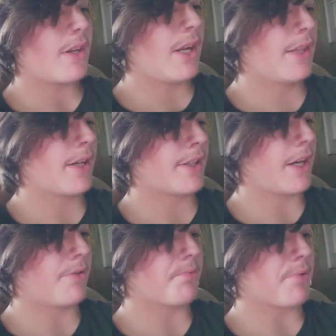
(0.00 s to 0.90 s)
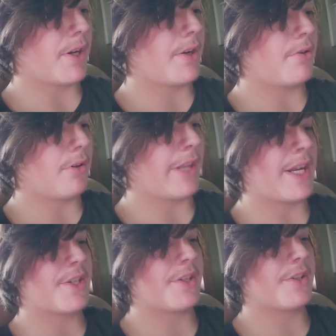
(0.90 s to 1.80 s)
I thought that was pretty cool.
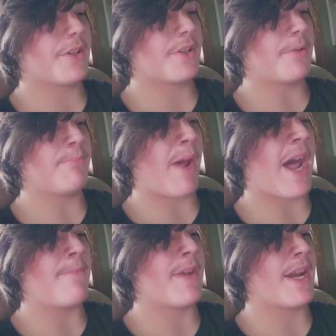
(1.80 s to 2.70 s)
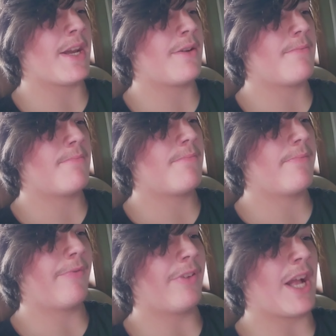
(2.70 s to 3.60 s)
That's just some Batman
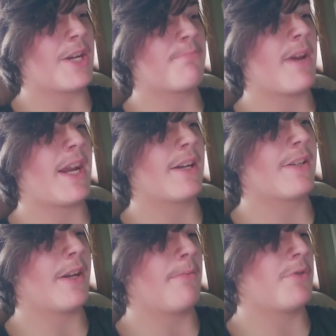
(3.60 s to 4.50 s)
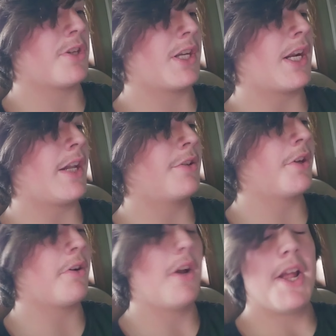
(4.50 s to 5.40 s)
flashback type shit. I don't
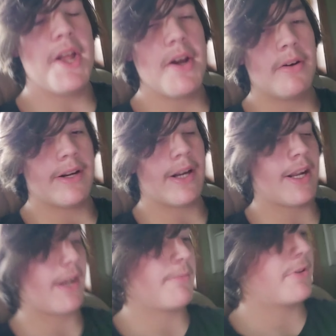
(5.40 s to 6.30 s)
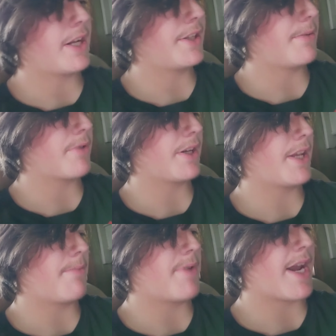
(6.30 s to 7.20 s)
know, but I'm glad they bring
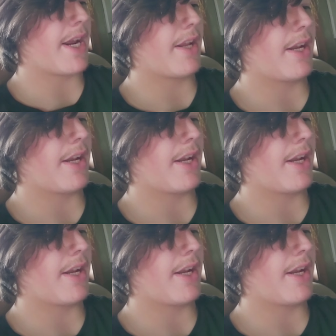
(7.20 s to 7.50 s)
that back.